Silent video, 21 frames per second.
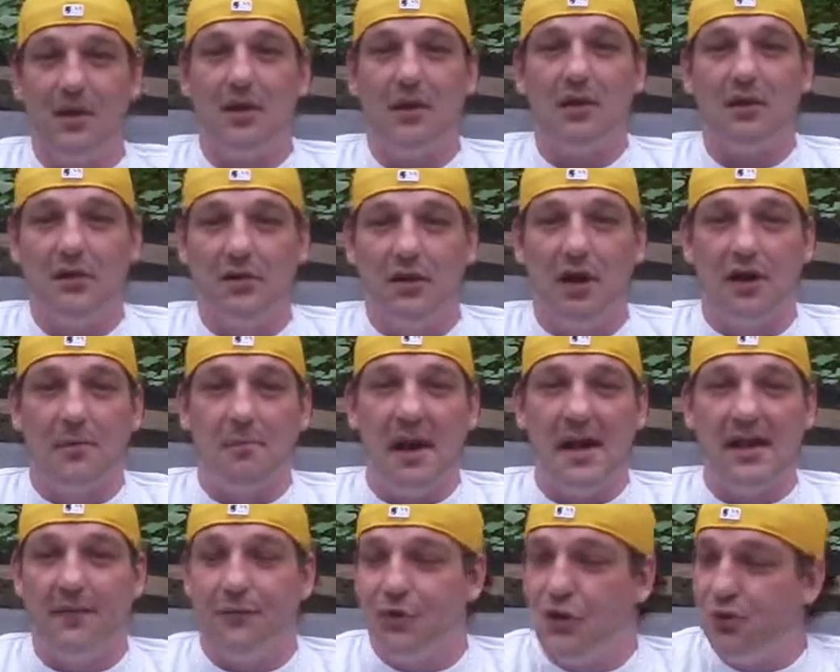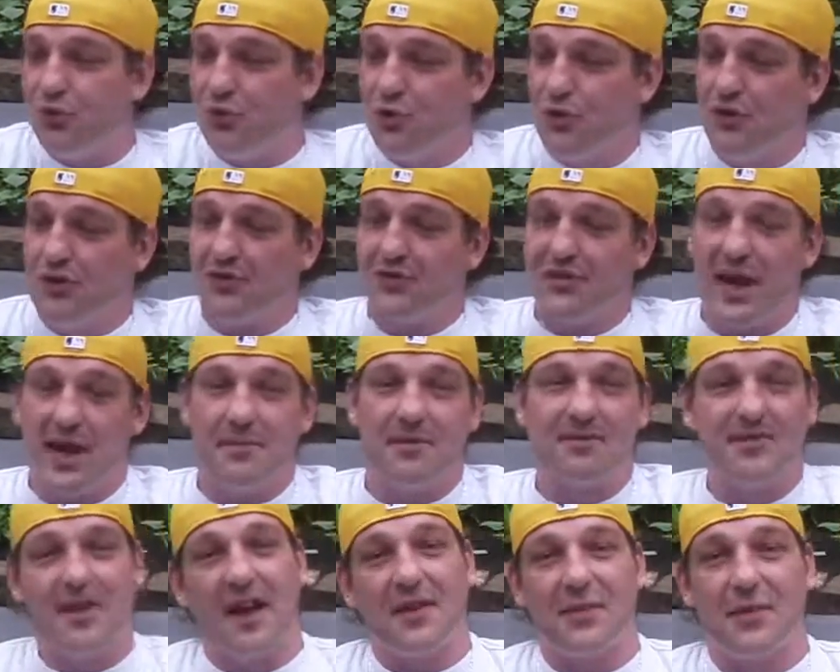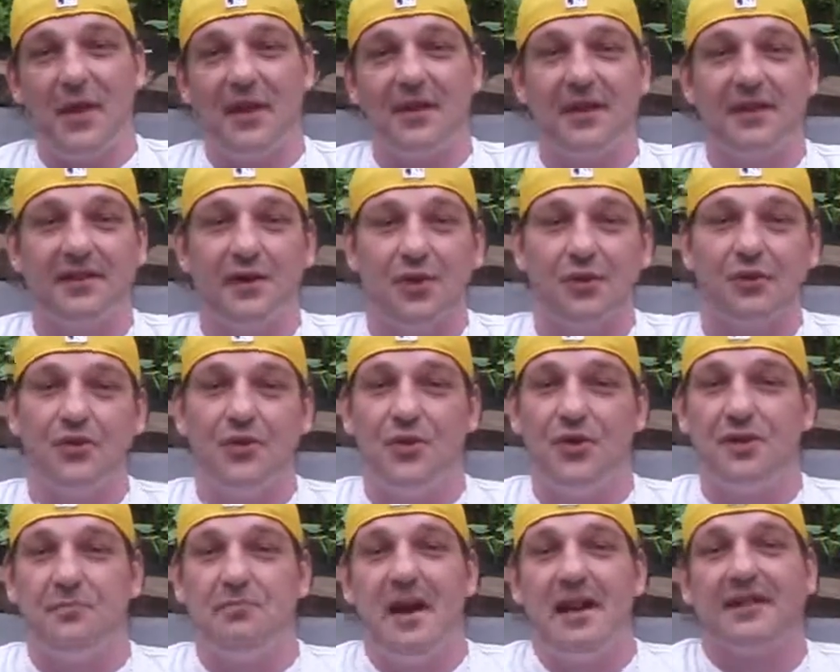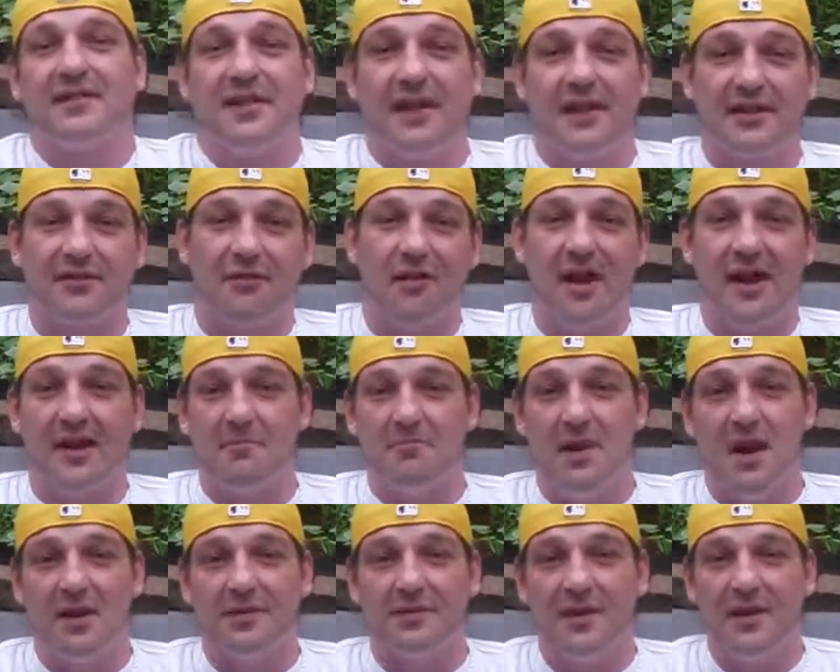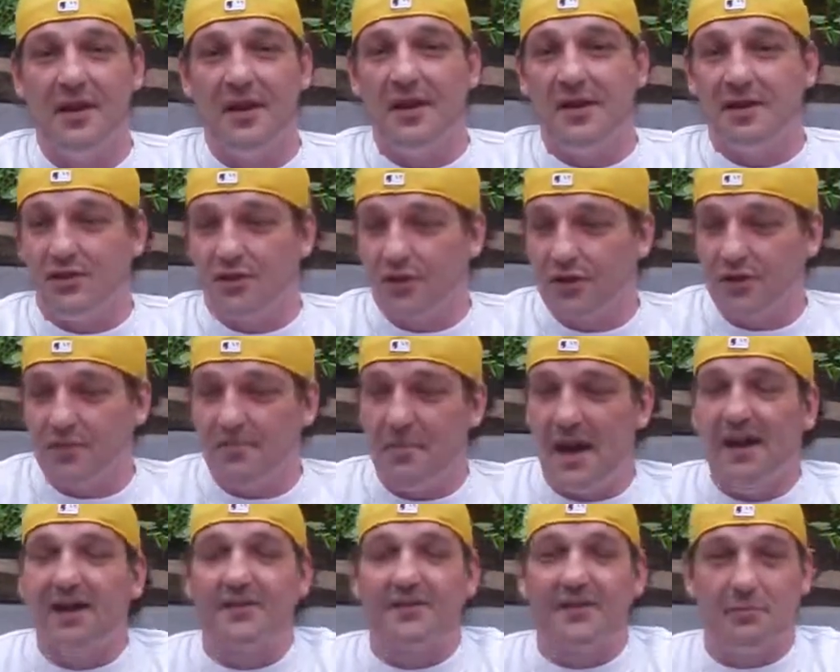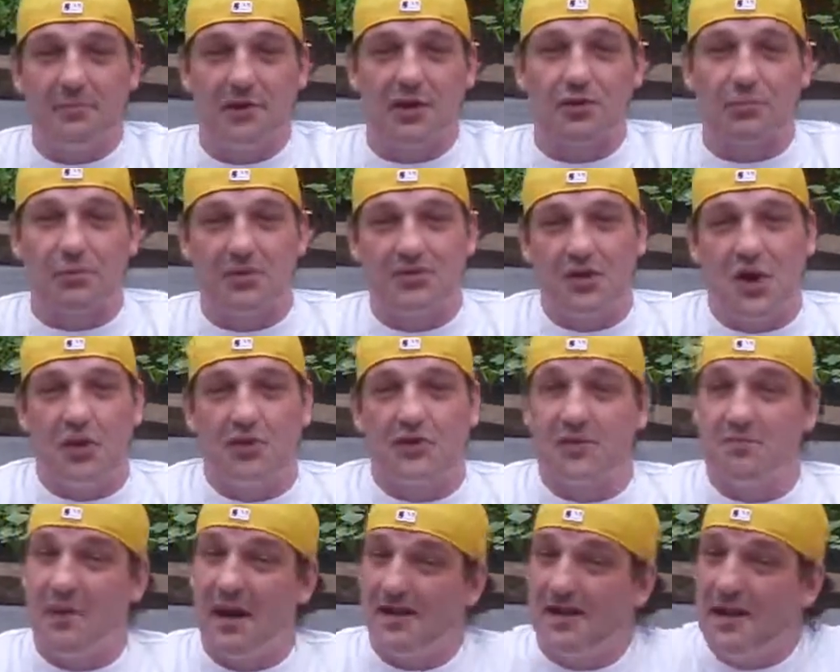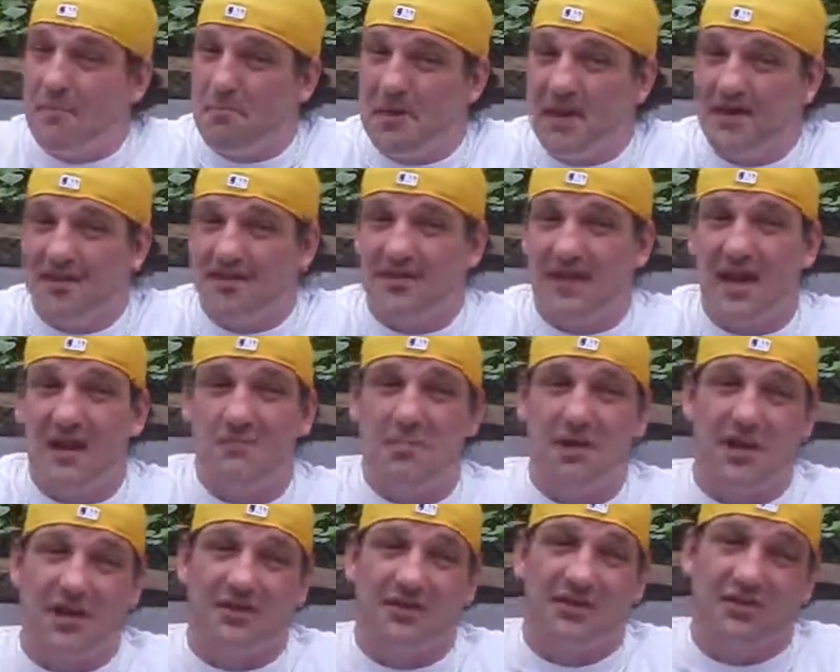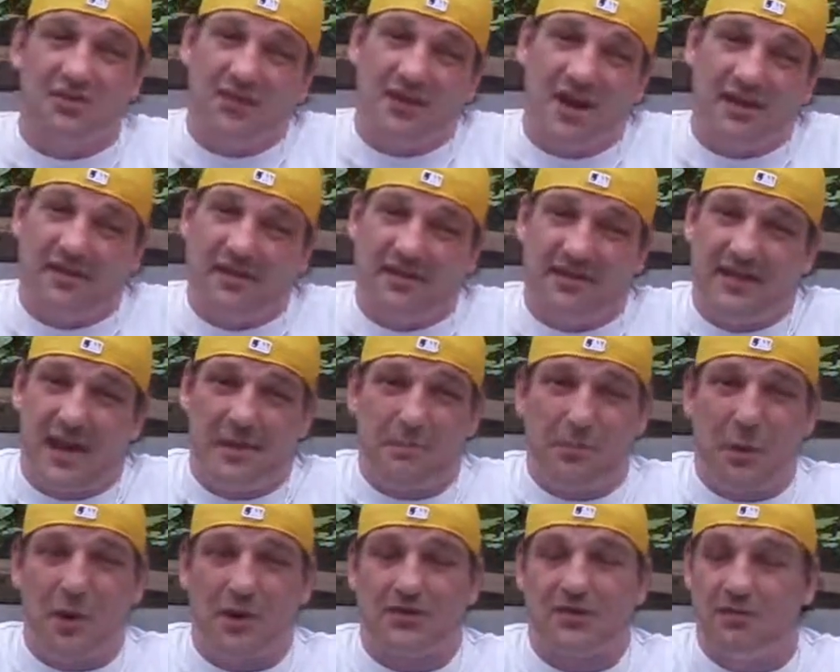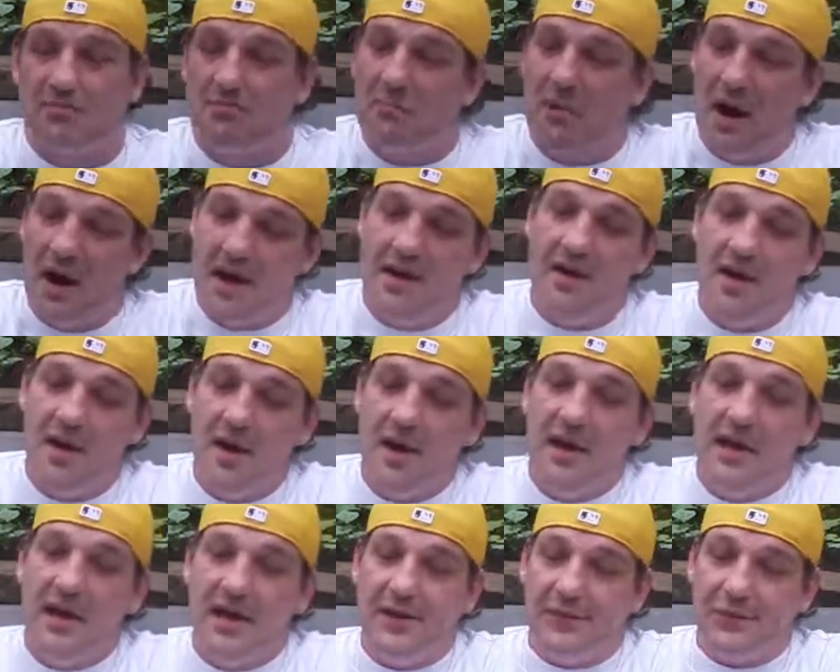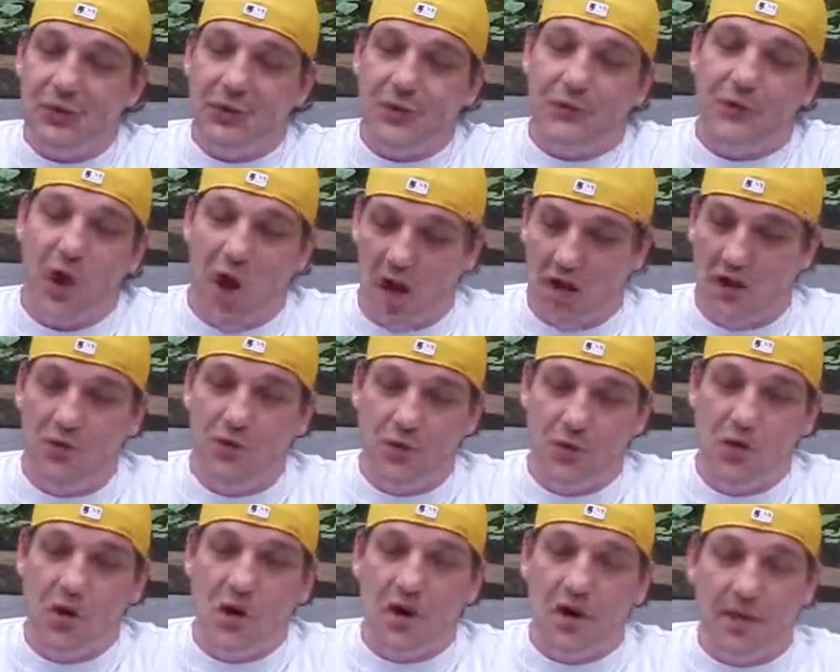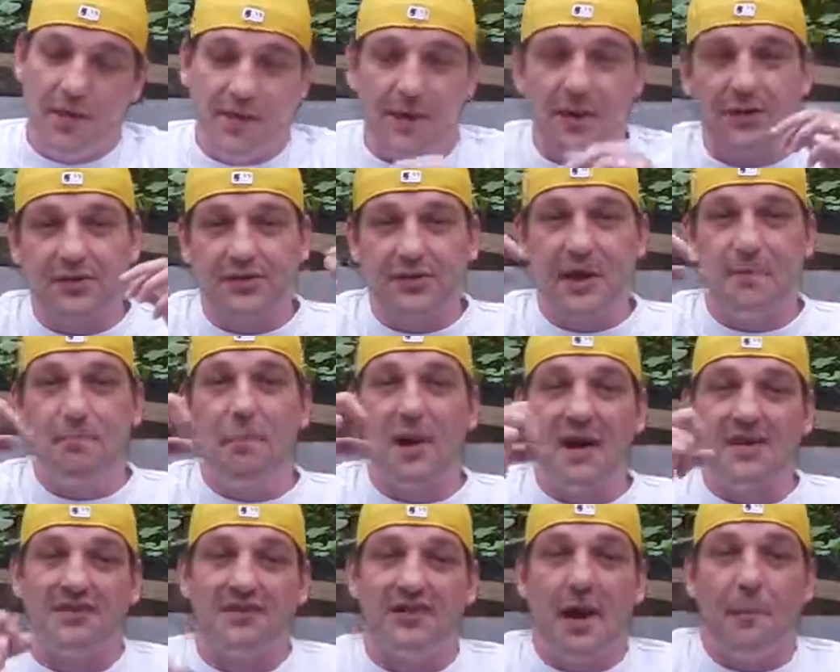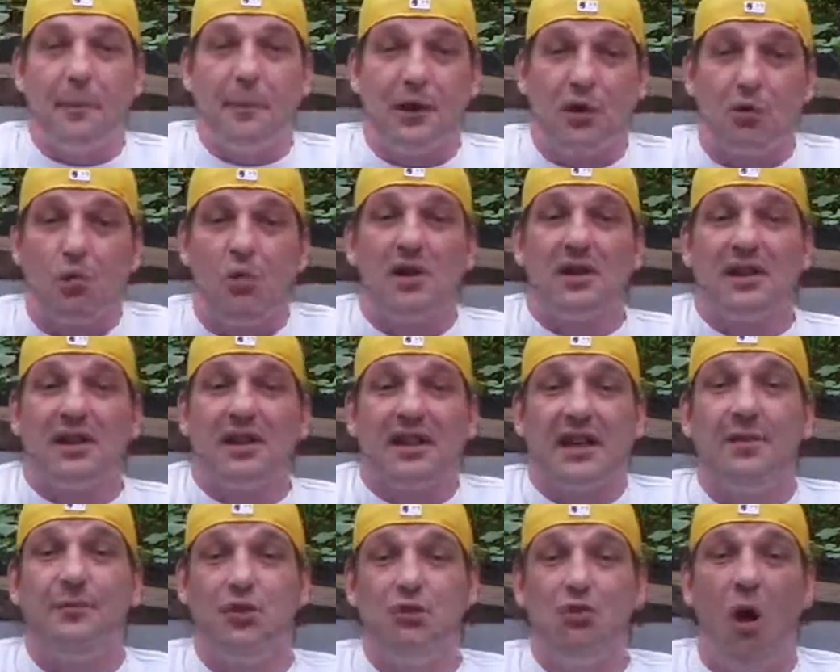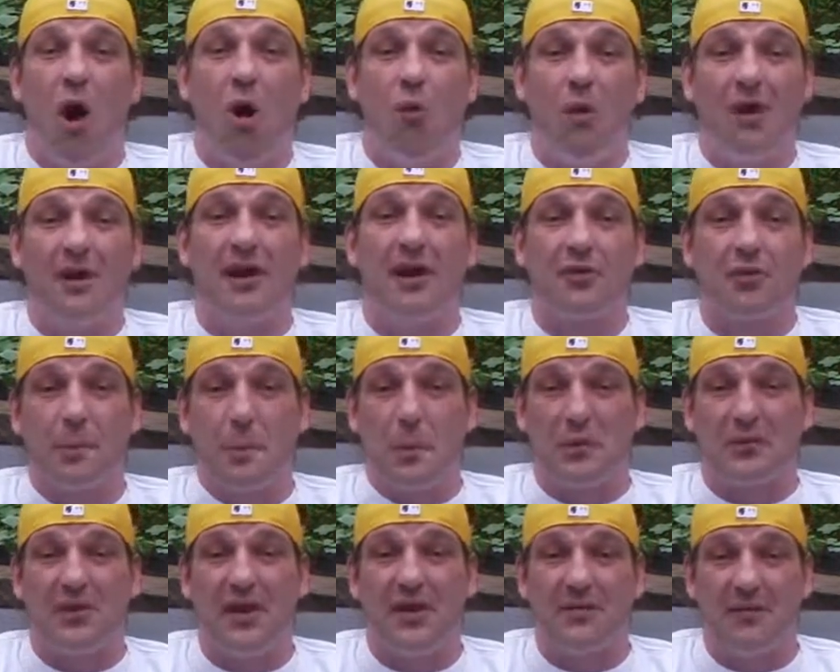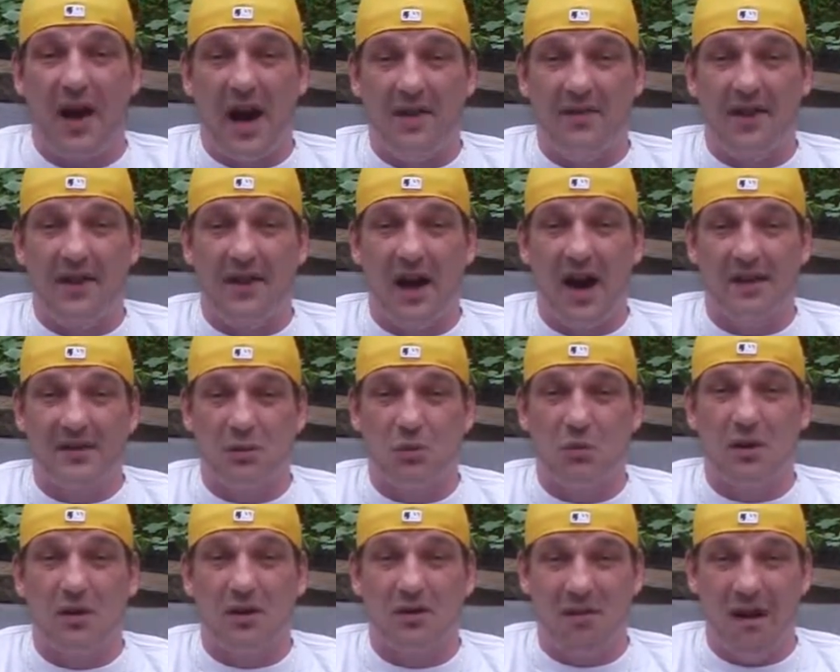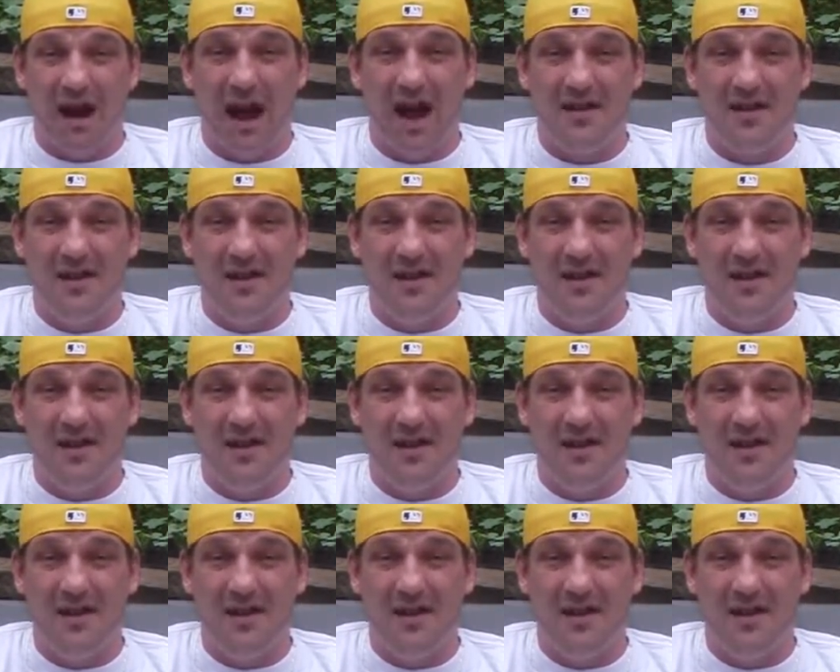You know what I mean? If you do the same exact thing that they're doing to make 10 grand a month, you're going to make similar results. It might not be the same because you're not that person, but if you follow their step-by-step and they're willing to give you all 100% of how they got to where they're at,